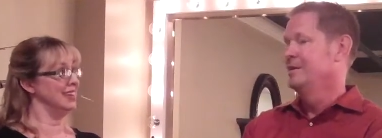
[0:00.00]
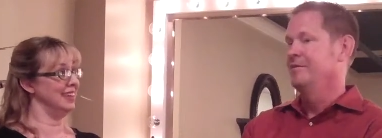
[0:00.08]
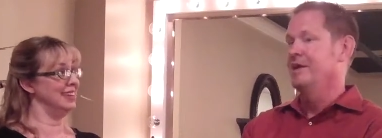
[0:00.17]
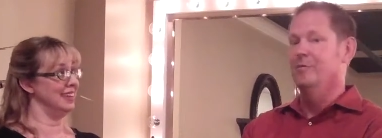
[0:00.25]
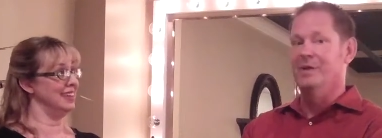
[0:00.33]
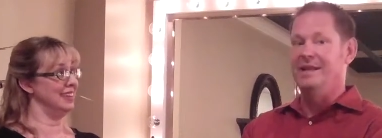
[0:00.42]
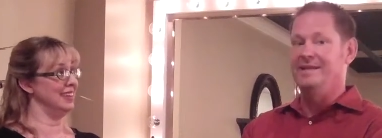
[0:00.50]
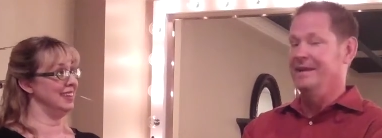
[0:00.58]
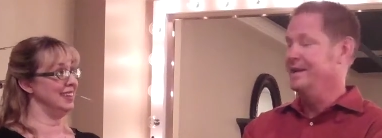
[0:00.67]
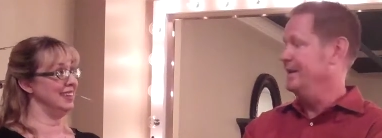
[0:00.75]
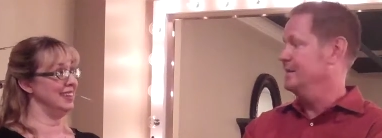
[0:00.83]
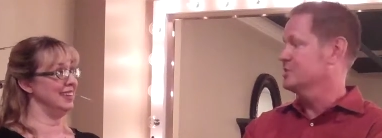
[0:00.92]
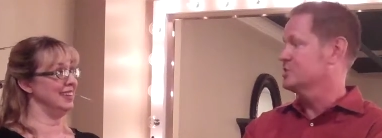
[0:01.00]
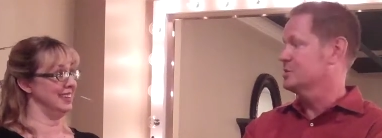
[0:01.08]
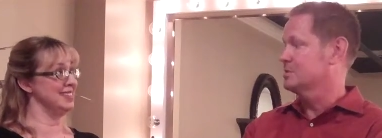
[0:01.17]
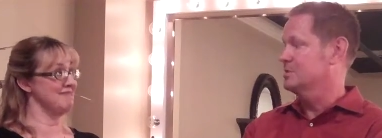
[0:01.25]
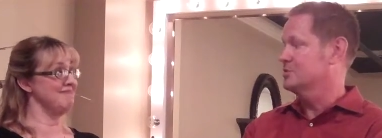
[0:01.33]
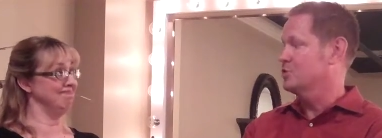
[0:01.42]
Speaker 1: they already did it. It's
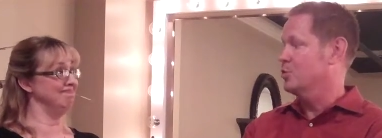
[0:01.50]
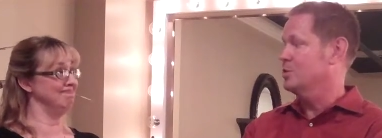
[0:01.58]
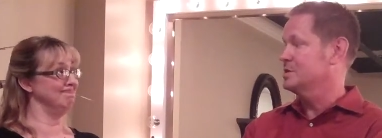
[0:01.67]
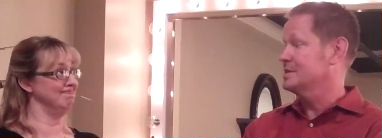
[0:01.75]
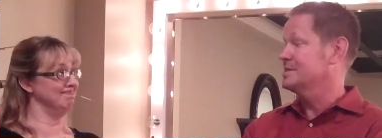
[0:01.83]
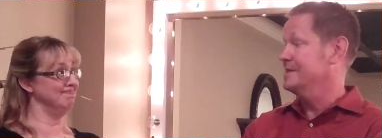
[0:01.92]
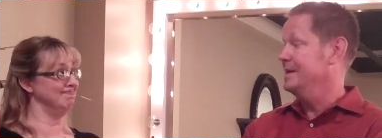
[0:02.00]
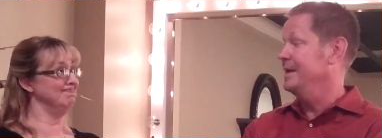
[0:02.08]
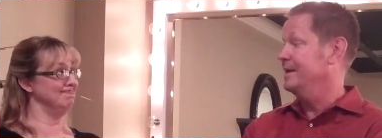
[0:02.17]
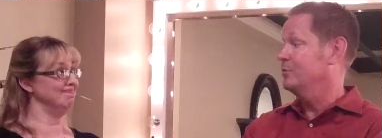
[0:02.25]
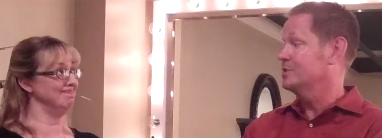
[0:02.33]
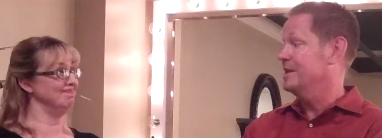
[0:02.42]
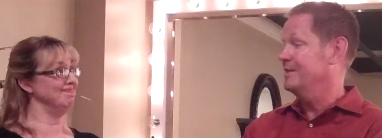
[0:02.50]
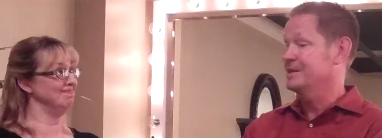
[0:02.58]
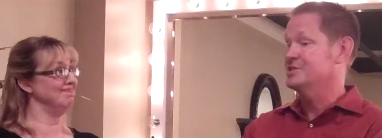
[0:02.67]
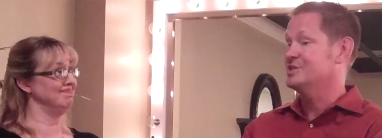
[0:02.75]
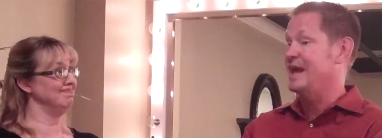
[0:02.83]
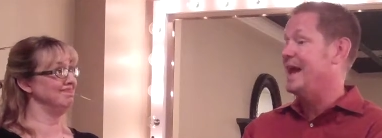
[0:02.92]
this gorgeous thing, which I
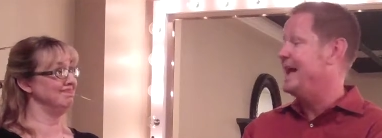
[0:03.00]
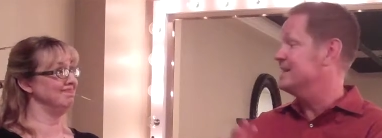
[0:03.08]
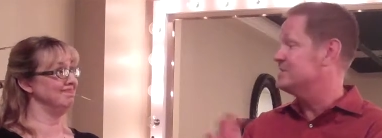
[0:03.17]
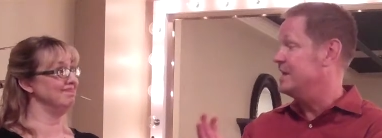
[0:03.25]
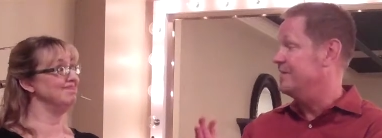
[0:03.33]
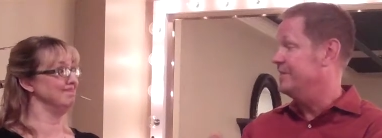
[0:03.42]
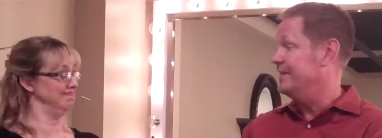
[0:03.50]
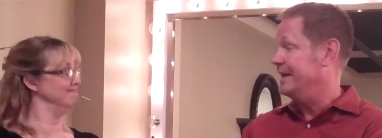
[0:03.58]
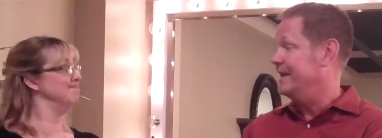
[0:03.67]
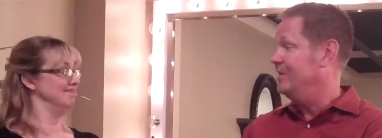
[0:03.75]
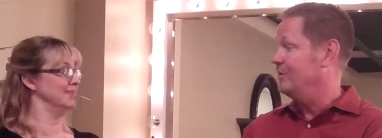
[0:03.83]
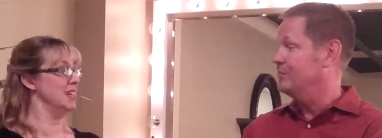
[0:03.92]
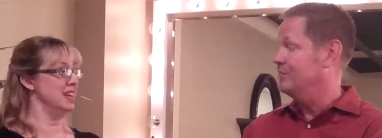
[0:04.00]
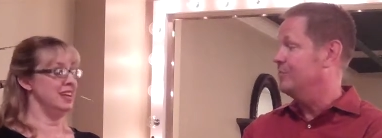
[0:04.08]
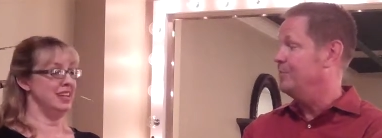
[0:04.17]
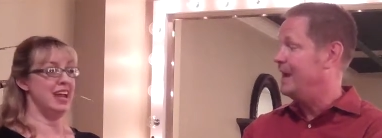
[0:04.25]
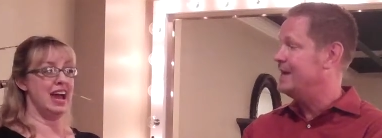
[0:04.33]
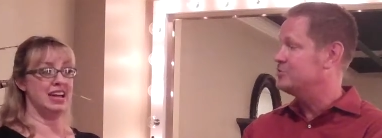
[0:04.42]
think just adds to everything else. Is
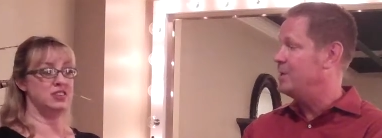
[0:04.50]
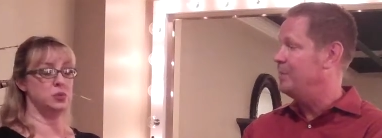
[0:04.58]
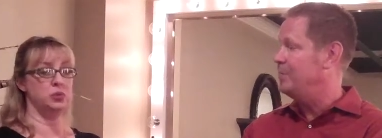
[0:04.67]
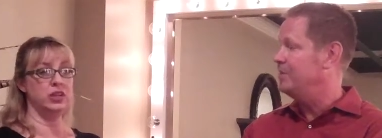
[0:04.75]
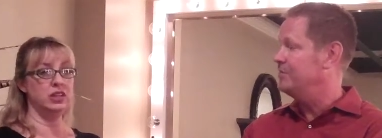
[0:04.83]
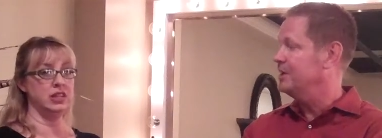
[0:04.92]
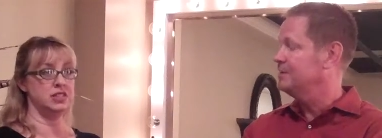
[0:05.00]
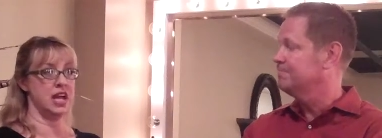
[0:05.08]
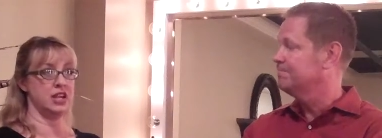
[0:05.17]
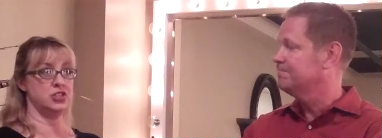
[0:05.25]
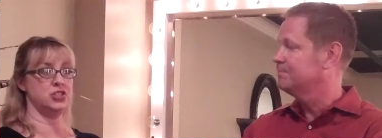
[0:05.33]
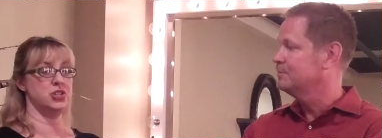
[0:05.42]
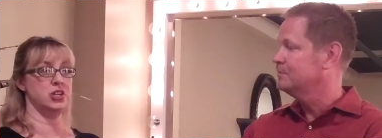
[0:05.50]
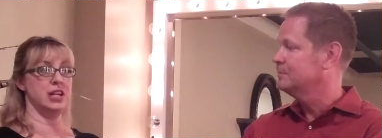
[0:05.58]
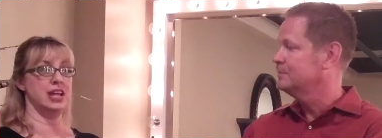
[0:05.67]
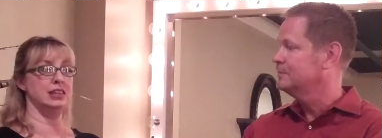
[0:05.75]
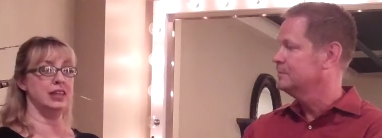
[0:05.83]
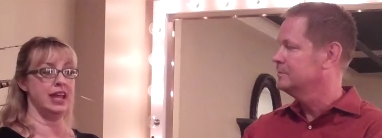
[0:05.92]
the yeah, it's
Speaker 2: really
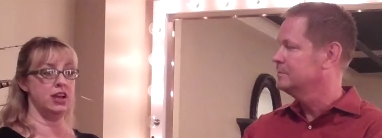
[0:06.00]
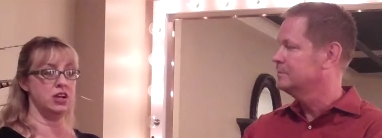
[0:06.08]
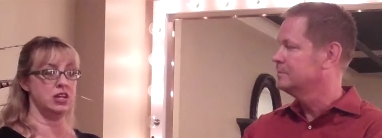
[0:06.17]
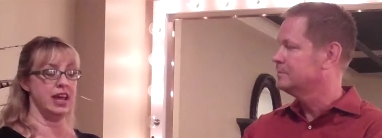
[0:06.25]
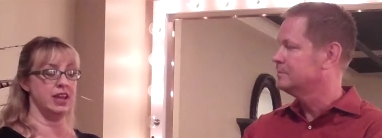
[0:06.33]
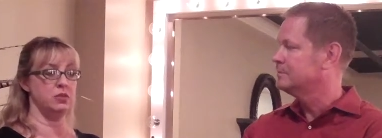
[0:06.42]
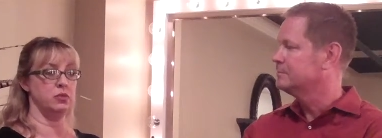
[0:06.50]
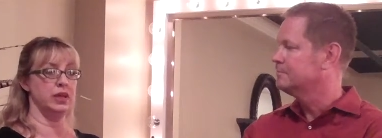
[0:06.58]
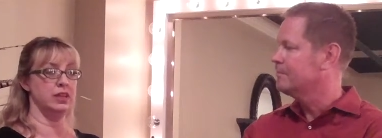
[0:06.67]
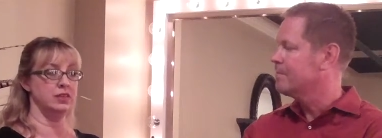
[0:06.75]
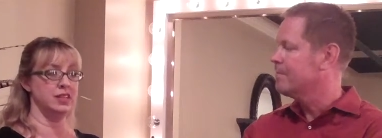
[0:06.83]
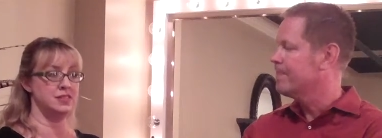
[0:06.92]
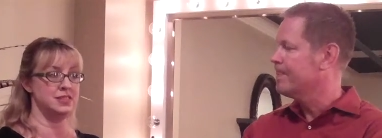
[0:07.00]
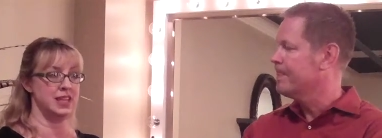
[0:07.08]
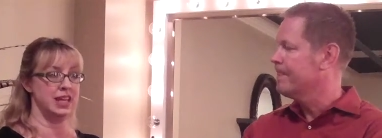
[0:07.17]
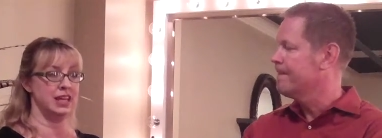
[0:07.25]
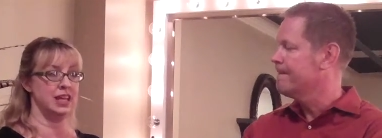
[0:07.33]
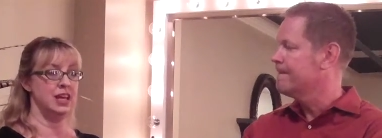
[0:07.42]
textured and layered and
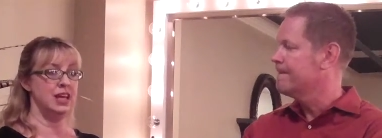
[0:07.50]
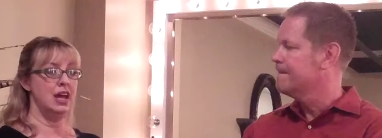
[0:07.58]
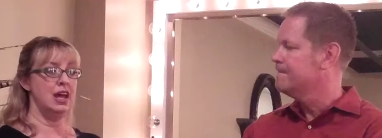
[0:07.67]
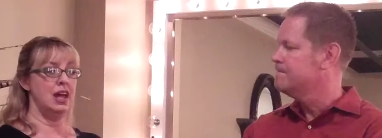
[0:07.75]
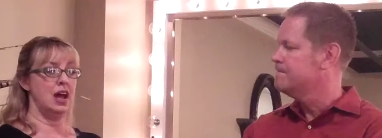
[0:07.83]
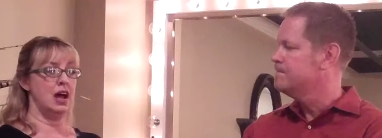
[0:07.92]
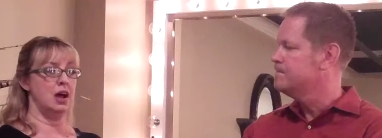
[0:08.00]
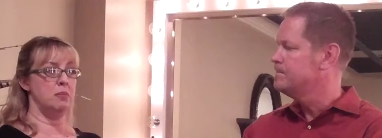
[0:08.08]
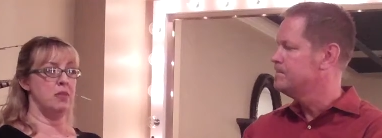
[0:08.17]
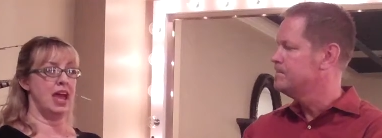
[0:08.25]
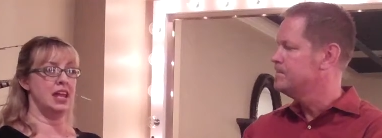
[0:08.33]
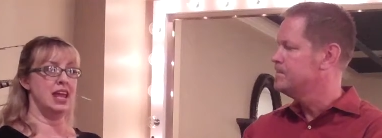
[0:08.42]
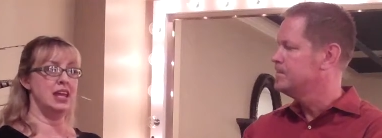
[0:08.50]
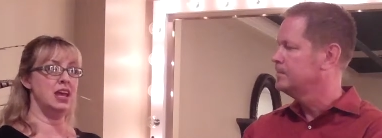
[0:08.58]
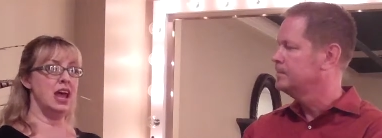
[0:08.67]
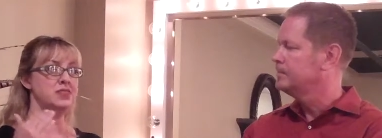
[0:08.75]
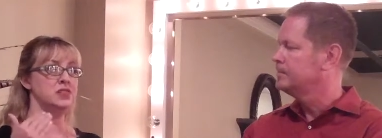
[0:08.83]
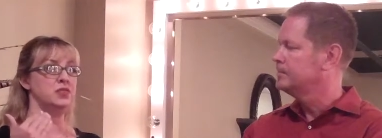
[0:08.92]
realistic um, and
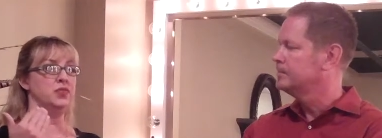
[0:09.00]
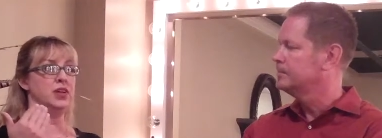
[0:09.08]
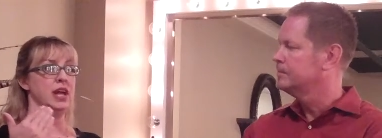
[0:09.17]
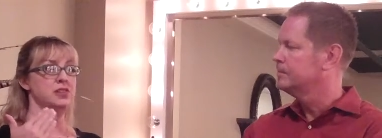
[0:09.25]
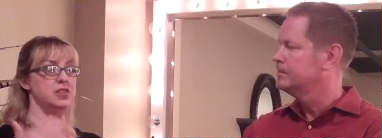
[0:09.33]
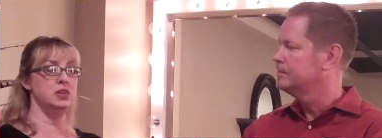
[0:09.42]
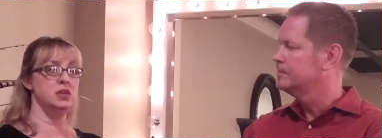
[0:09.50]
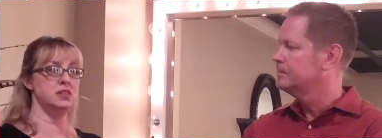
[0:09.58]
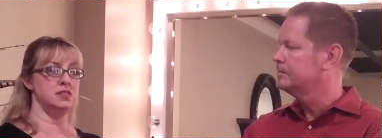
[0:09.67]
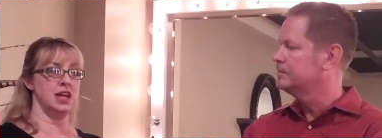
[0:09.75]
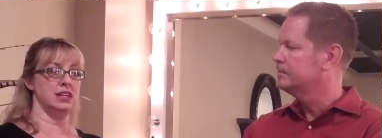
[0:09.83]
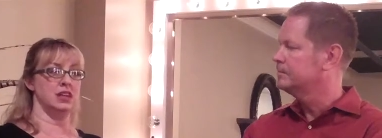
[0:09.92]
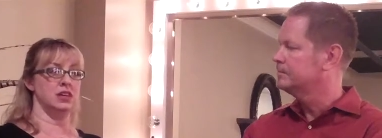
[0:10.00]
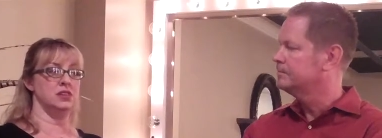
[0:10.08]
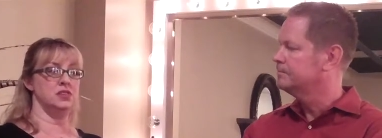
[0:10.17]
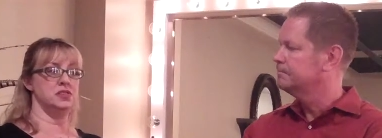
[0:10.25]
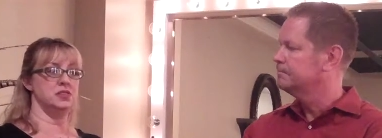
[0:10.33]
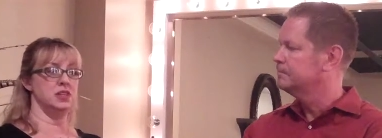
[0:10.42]
as for as unit set goes,